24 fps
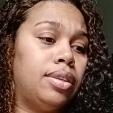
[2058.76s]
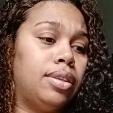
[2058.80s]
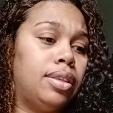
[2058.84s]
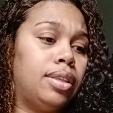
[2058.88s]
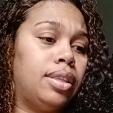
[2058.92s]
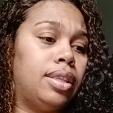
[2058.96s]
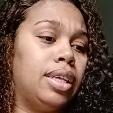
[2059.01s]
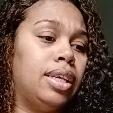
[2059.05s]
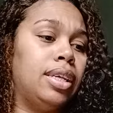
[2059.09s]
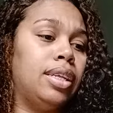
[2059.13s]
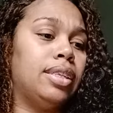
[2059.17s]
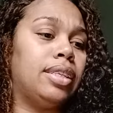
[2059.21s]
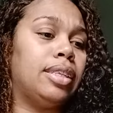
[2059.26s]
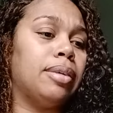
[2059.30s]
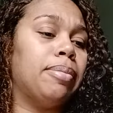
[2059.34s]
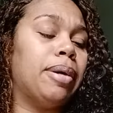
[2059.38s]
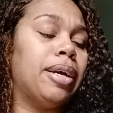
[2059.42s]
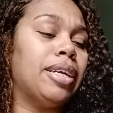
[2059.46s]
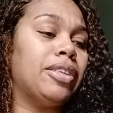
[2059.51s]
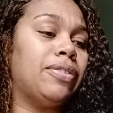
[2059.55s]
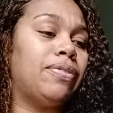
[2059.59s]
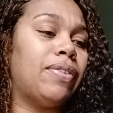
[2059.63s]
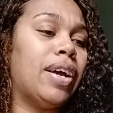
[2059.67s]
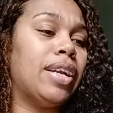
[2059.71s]
this
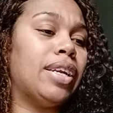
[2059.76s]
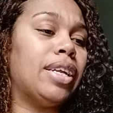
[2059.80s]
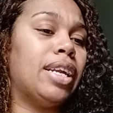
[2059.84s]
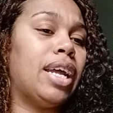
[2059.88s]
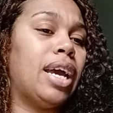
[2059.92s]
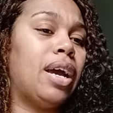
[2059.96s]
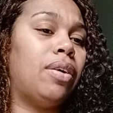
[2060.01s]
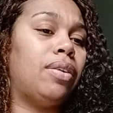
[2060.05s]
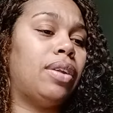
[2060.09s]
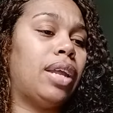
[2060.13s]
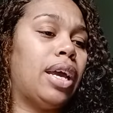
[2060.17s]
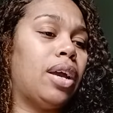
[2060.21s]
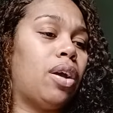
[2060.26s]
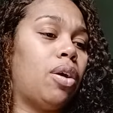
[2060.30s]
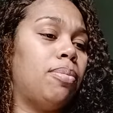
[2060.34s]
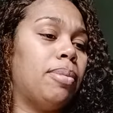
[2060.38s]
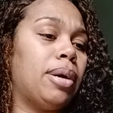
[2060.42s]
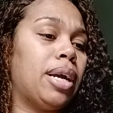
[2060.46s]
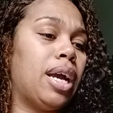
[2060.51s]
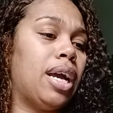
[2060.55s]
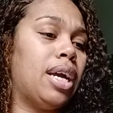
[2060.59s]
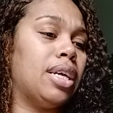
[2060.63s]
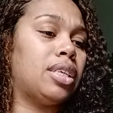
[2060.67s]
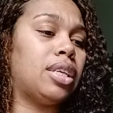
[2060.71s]
somebody's finding out like, oh my
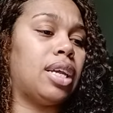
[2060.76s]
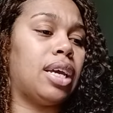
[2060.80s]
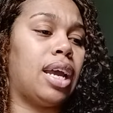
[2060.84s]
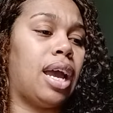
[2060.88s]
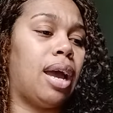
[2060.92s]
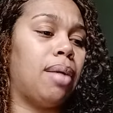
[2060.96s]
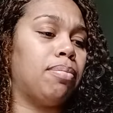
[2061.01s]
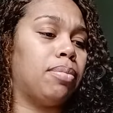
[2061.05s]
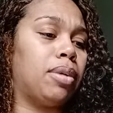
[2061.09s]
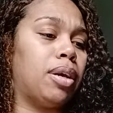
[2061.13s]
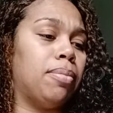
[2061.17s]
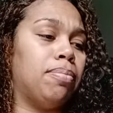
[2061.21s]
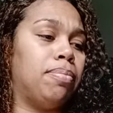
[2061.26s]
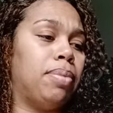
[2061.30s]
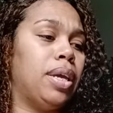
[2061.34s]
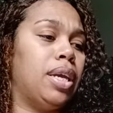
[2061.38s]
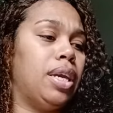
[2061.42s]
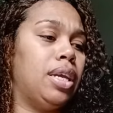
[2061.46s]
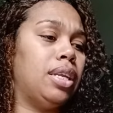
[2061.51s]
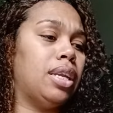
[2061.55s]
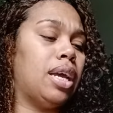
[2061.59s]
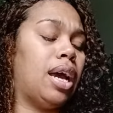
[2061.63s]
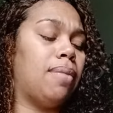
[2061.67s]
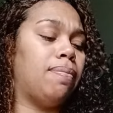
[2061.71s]
gosh, like I'm
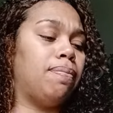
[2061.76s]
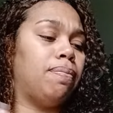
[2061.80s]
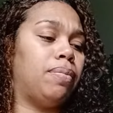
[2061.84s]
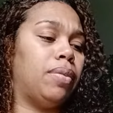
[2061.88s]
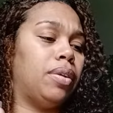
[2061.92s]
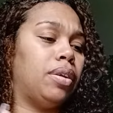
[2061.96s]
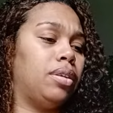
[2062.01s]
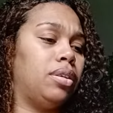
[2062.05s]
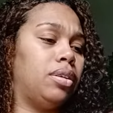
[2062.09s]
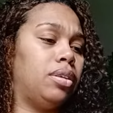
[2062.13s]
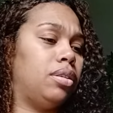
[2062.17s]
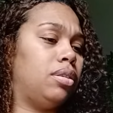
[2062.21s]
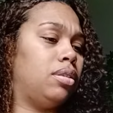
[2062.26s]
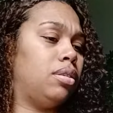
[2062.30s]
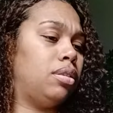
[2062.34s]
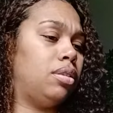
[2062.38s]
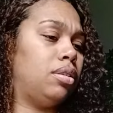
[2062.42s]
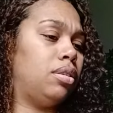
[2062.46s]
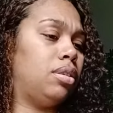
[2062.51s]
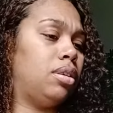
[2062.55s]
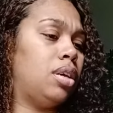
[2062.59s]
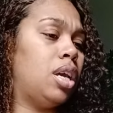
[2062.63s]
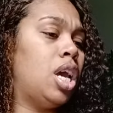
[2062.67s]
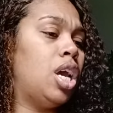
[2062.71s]
competing. I'm
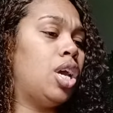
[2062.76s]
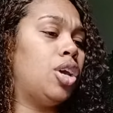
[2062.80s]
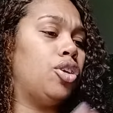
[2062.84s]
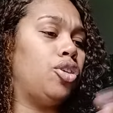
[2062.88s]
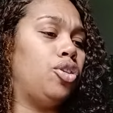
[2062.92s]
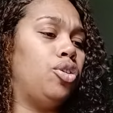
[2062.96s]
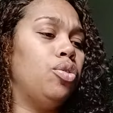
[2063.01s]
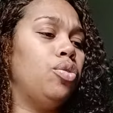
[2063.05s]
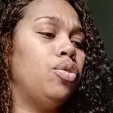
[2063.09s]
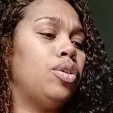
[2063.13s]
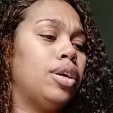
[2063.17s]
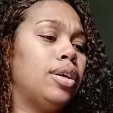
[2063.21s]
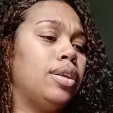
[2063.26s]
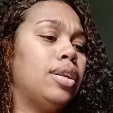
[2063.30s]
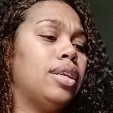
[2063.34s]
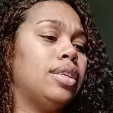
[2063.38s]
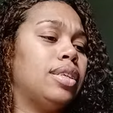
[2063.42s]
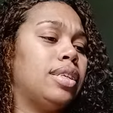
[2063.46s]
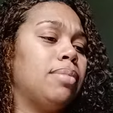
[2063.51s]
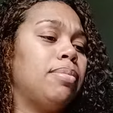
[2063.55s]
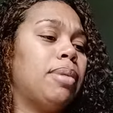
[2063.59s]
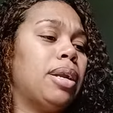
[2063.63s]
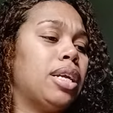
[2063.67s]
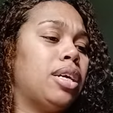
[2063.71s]
you could
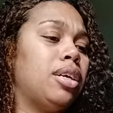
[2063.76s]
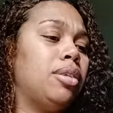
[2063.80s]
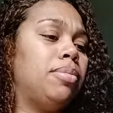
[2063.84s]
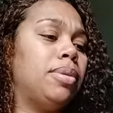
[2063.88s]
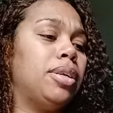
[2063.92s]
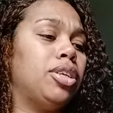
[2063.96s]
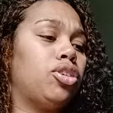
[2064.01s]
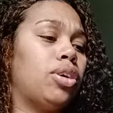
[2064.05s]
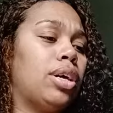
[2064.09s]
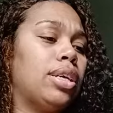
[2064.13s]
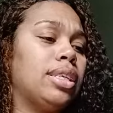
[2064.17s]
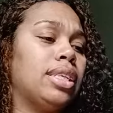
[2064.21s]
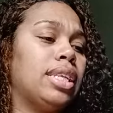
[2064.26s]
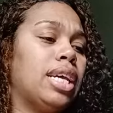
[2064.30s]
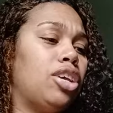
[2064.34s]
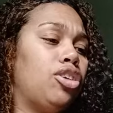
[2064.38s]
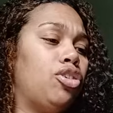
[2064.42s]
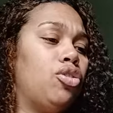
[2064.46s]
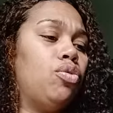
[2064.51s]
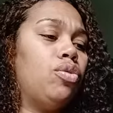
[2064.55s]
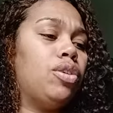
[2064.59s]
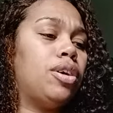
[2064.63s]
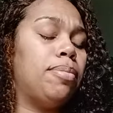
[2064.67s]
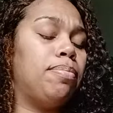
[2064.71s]
somebody could have been trying to say
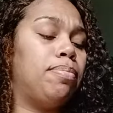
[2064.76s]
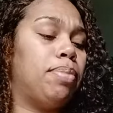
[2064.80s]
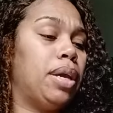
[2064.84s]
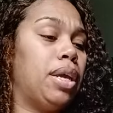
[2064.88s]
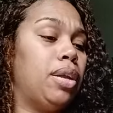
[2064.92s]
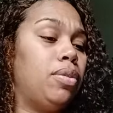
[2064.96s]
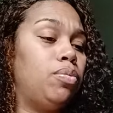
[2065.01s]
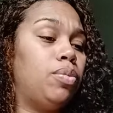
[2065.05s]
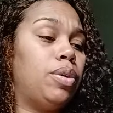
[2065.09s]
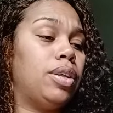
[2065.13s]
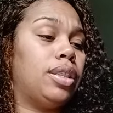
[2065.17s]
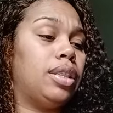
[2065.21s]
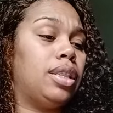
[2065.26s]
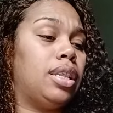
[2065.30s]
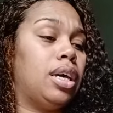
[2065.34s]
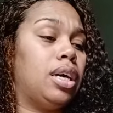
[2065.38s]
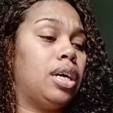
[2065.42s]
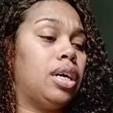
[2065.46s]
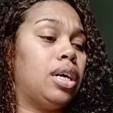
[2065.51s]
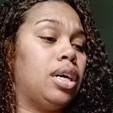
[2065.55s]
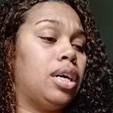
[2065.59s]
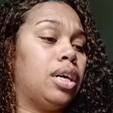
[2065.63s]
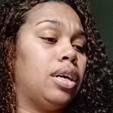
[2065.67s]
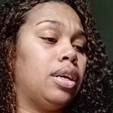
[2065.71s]
you competing with
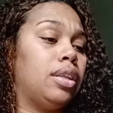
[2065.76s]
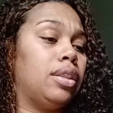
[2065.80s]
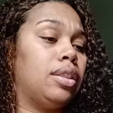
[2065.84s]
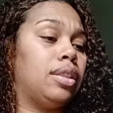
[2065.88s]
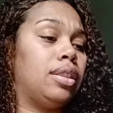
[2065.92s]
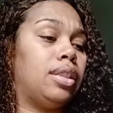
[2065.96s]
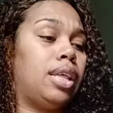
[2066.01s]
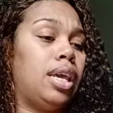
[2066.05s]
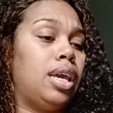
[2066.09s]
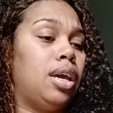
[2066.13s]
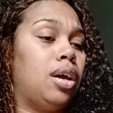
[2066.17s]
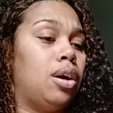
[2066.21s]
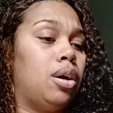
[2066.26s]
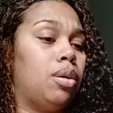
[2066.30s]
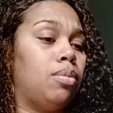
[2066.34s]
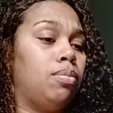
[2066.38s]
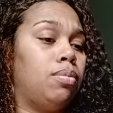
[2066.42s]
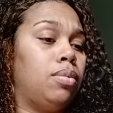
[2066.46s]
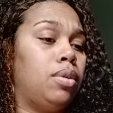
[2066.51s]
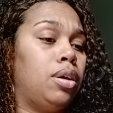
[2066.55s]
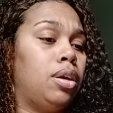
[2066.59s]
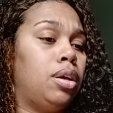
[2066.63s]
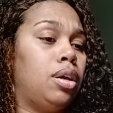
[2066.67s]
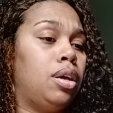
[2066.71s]
uh them
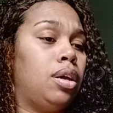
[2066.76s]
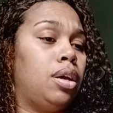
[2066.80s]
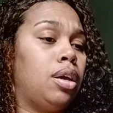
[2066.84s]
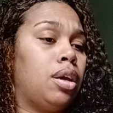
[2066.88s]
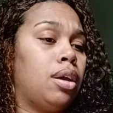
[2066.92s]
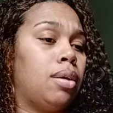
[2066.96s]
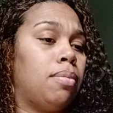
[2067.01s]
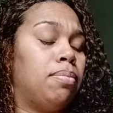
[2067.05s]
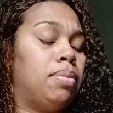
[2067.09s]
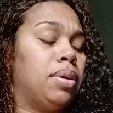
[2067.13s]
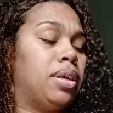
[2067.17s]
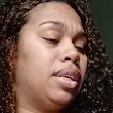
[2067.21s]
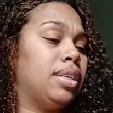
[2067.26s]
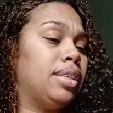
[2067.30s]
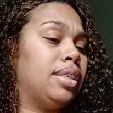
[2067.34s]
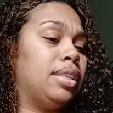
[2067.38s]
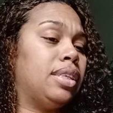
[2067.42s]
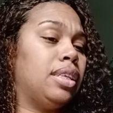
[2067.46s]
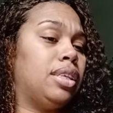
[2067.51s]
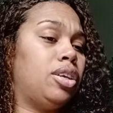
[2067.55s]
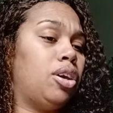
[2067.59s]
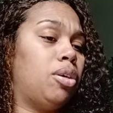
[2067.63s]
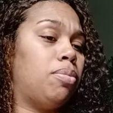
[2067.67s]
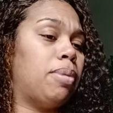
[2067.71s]
because
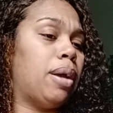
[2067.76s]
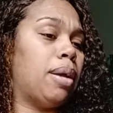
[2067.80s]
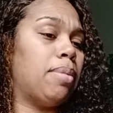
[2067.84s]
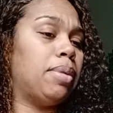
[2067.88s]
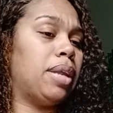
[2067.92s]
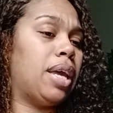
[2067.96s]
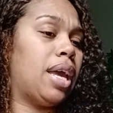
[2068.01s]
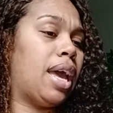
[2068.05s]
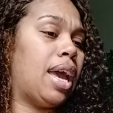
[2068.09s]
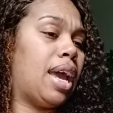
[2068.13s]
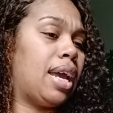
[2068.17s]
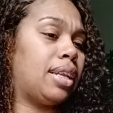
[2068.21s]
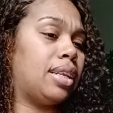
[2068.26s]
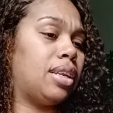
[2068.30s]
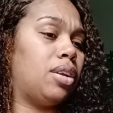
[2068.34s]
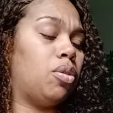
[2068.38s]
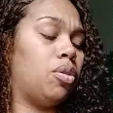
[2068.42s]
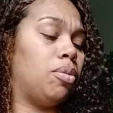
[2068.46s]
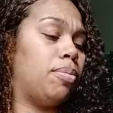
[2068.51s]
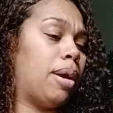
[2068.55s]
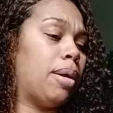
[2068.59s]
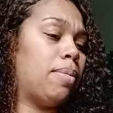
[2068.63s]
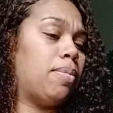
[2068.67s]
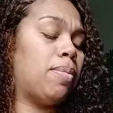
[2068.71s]
your baby dad acting
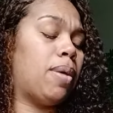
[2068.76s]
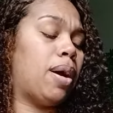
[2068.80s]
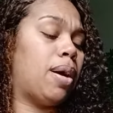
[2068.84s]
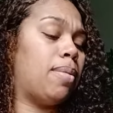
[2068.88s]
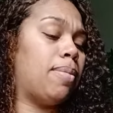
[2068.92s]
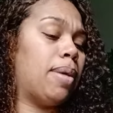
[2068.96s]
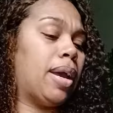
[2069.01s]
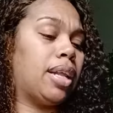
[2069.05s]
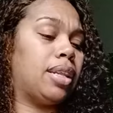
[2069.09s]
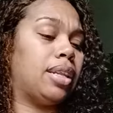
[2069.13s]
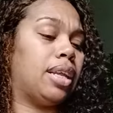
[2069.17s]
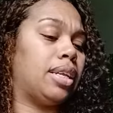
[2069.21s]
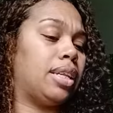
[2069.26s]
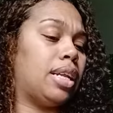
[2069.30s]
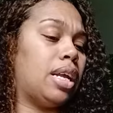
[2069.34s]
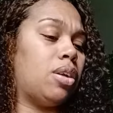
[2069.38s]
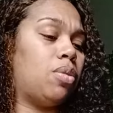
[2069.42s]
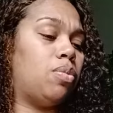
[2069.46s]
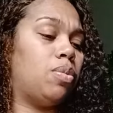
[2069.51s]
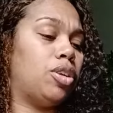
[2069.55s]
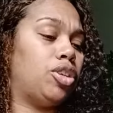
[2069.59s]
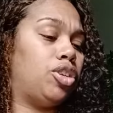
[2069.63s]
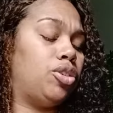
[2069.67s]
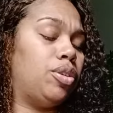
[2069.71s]
or baby mom act like they
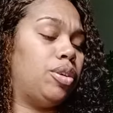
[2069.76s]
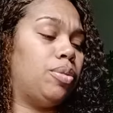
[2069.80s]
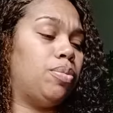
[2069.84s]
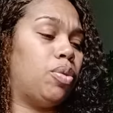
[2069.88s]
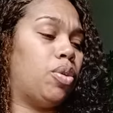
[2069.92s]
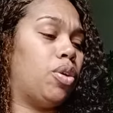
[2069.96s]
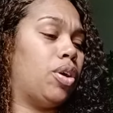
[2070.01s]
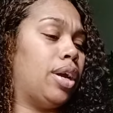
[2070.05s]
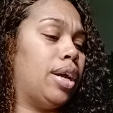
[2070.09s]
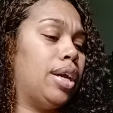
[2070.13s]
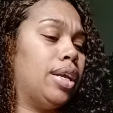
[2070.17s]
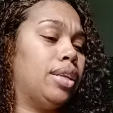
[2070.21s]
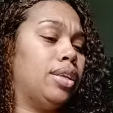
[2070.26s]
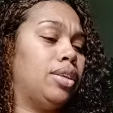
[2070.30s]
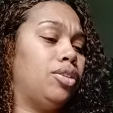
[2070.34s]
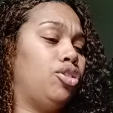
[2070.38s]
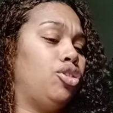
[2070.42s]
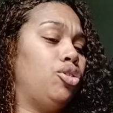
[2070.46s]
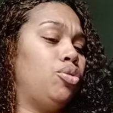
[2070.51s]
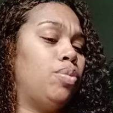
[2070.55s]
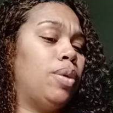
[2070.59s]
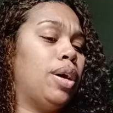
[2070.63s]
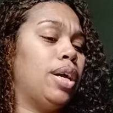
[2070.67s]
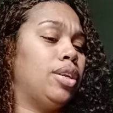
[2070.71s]
don't want you anymore and
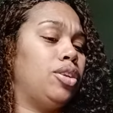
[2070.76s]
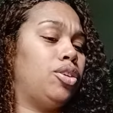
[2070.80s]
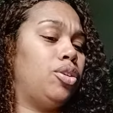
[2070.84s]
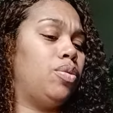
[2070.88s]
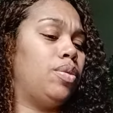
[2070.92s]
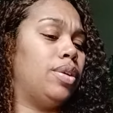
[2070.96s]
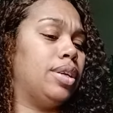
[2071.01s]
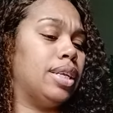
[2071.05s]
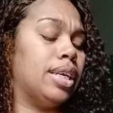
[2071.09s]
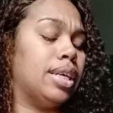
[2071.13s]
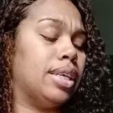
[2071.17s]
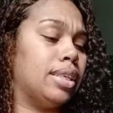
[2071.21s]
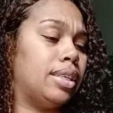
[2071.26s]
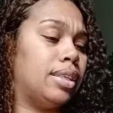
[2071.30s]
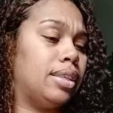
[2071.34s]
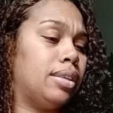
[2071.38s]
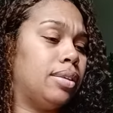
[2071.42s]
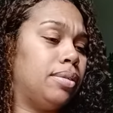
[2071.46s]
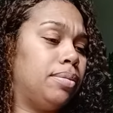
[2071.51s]
you wasn't doing this.